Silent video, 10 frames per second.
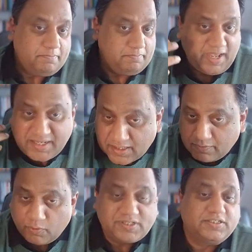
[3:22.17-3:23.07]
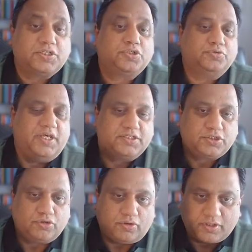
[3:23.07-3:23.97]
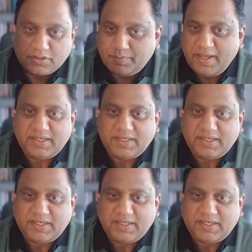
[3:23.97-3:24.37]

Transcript: making visits to their stores,